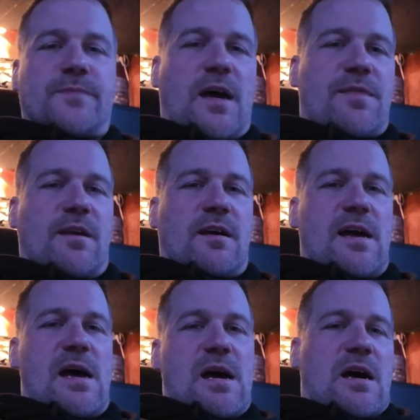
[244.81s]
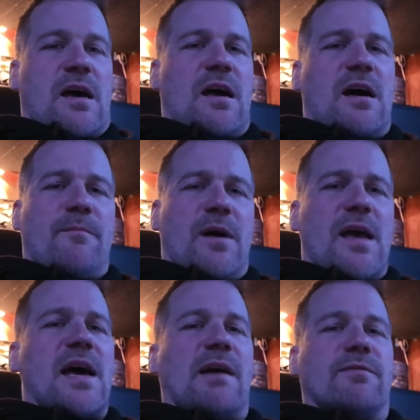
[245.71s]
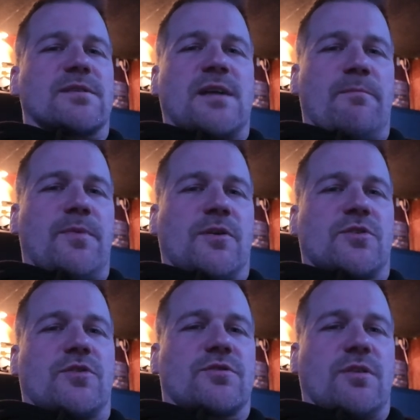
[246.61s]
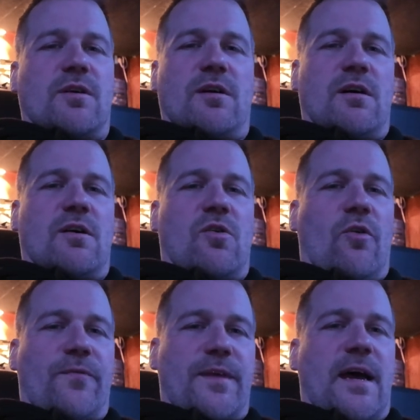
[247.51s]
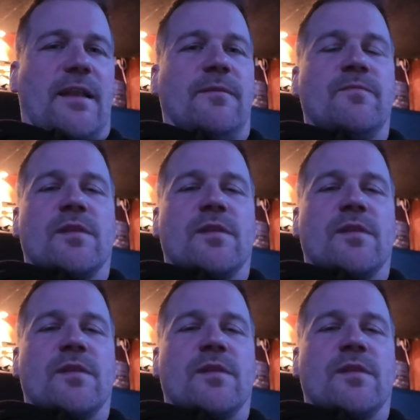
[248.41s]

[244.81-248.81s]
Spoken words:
I think I might have some pictures of that.